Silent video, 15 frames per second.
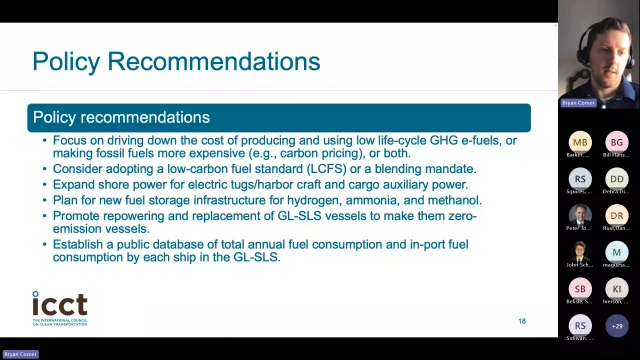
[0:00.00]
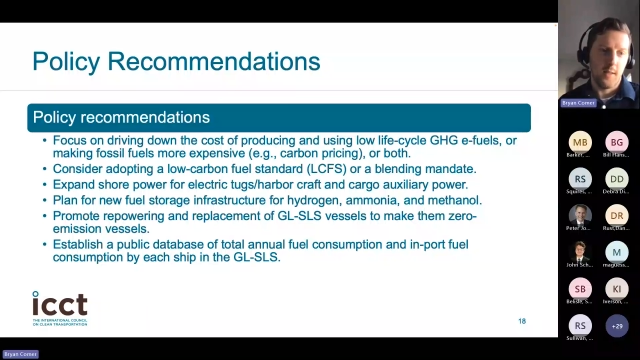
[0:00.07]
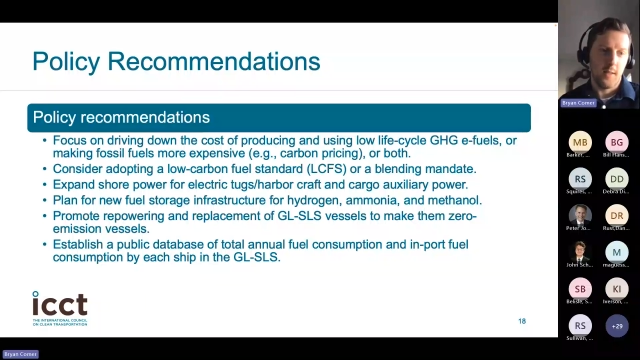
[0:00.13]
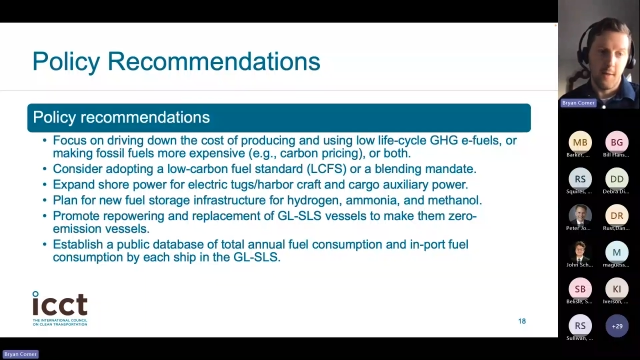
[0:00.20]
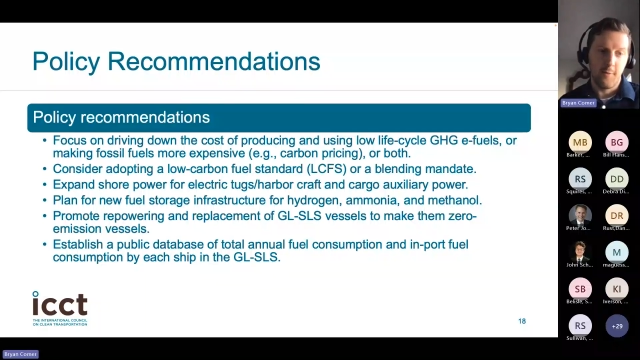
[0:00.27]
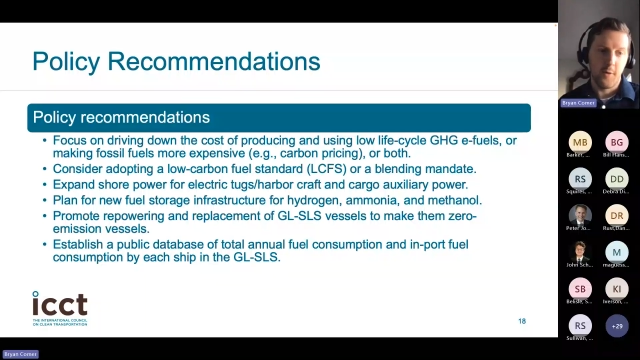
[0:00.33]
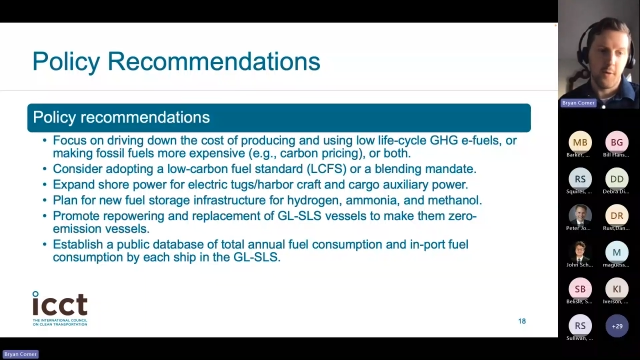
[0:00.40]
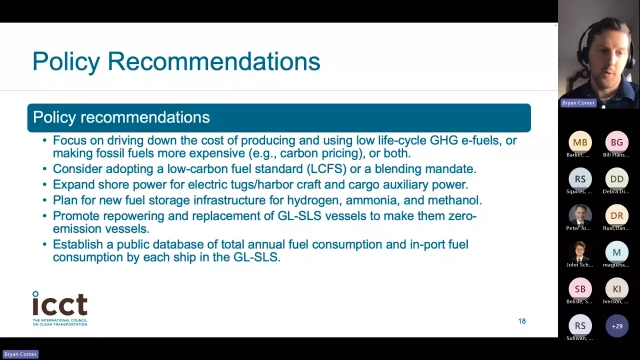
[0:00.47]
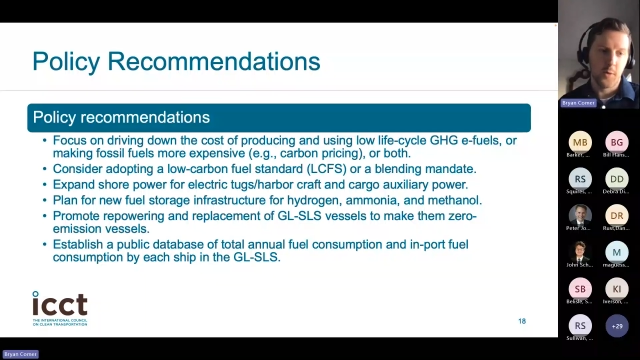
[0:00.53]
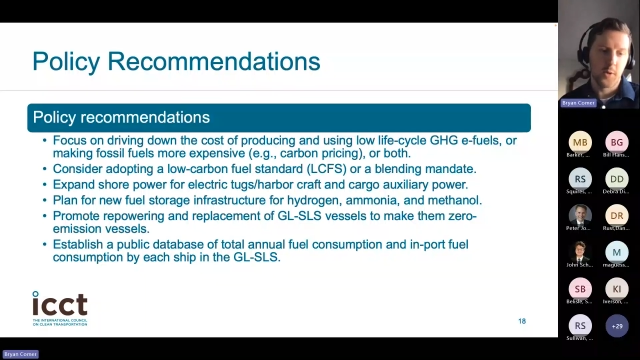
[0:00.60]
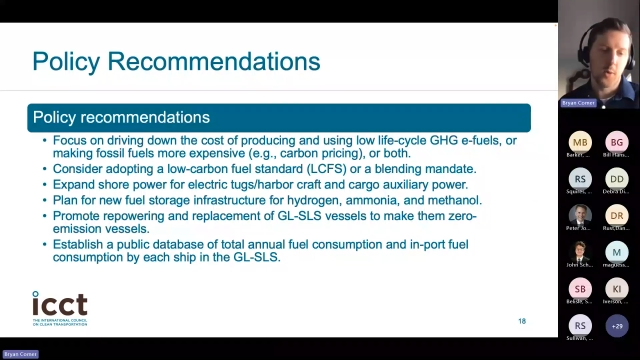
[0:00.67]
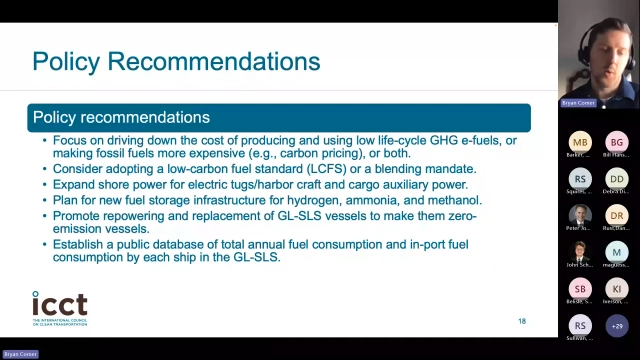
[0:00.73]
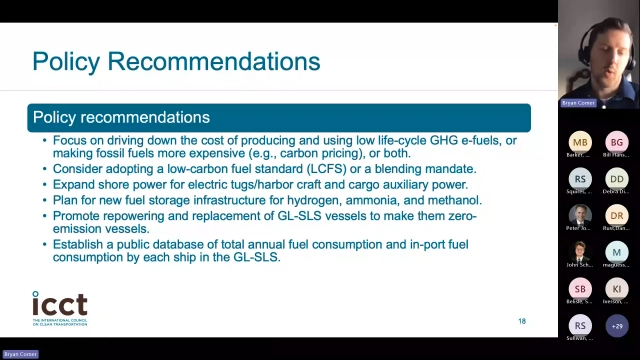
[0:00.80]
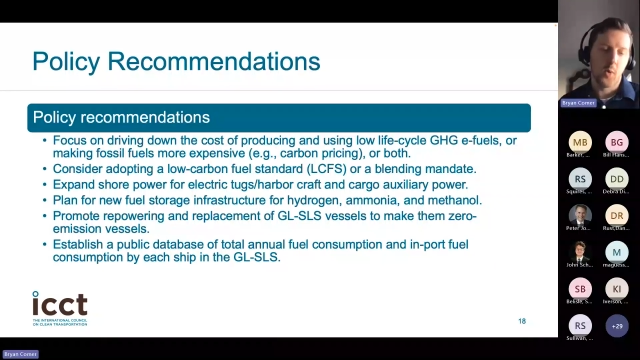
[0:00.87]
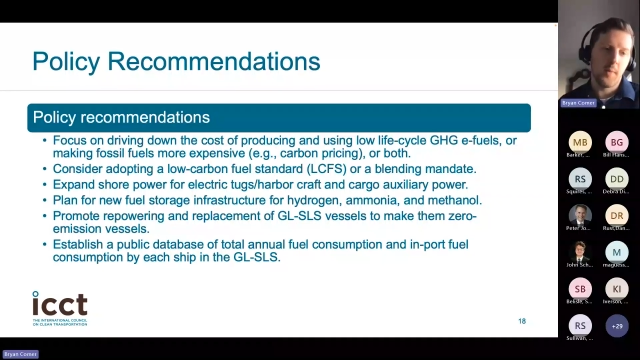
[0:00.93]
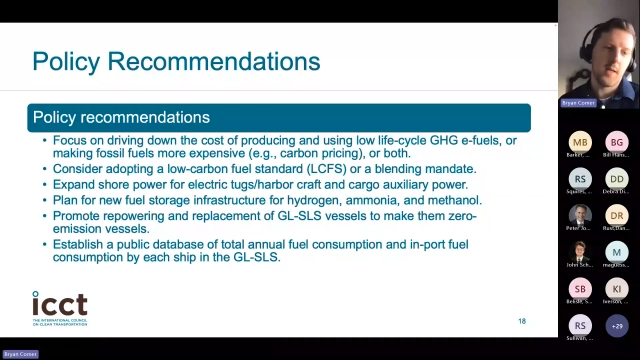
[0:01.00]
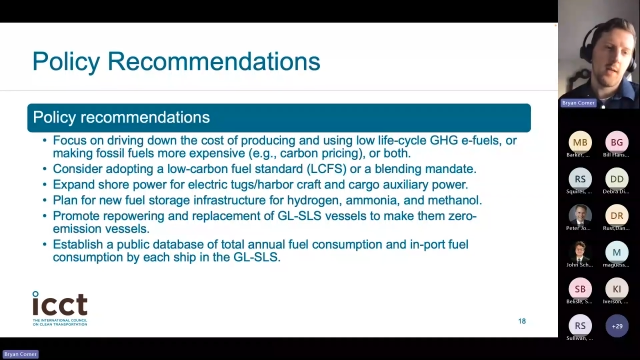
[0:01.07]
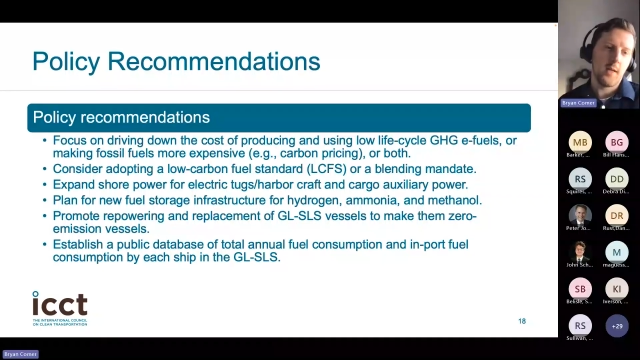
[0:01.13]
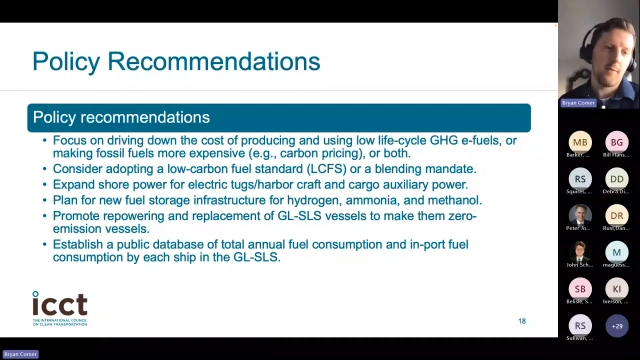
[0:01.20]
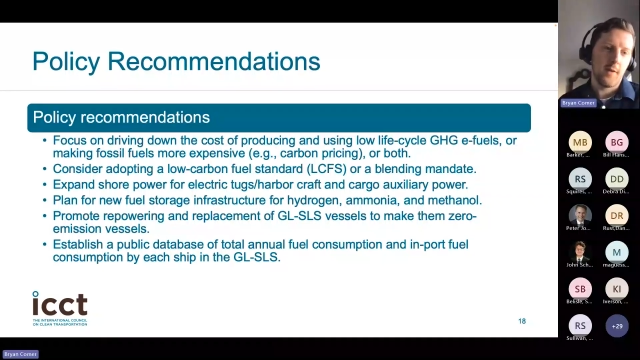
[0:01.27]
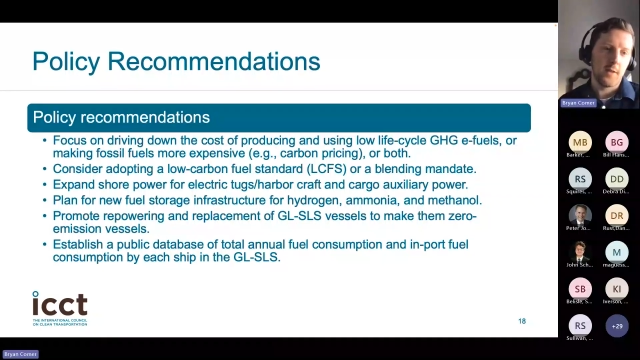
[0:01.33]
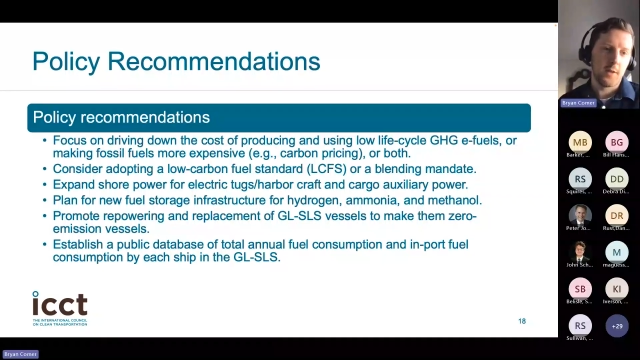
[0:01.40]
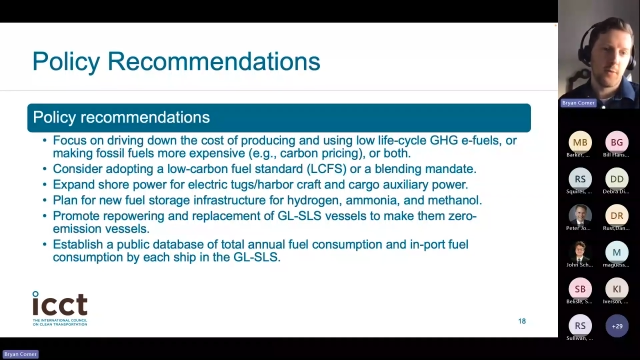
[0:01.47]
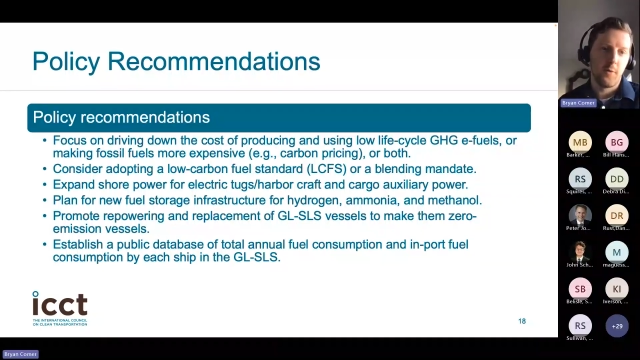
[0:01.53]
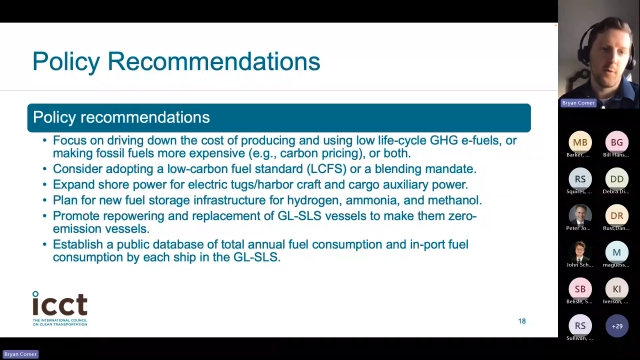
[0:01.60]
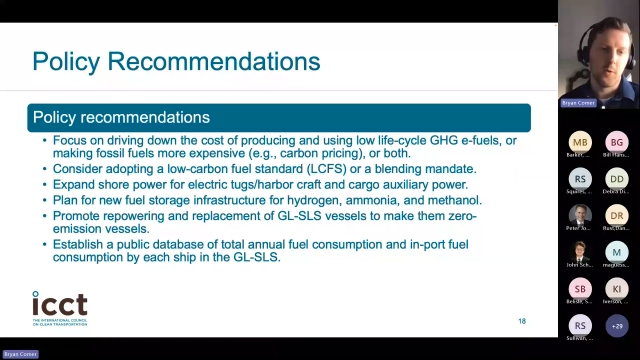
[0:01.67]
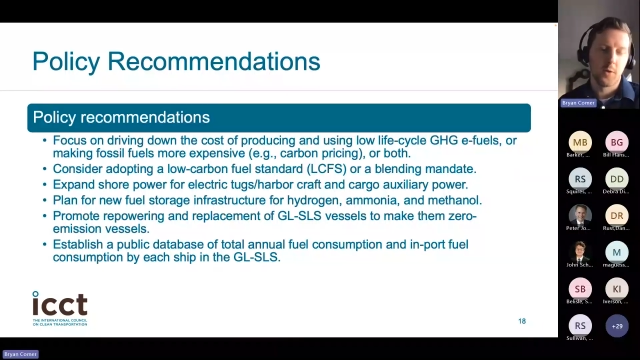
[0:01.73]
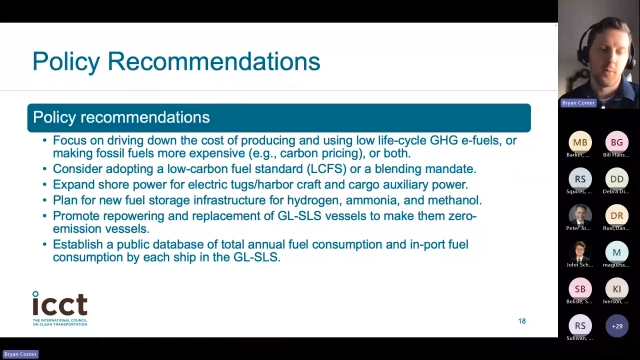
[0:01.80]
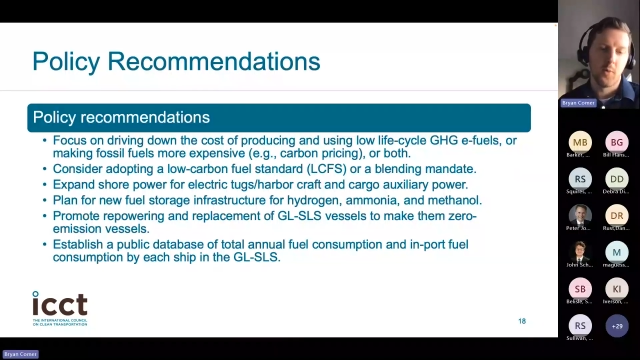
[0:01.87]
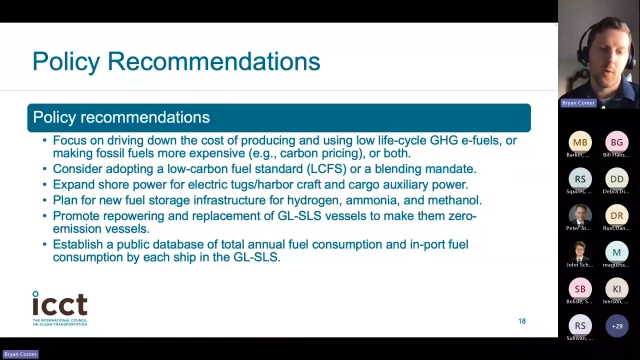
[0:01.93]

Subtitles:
e-fuels or making fossil fuels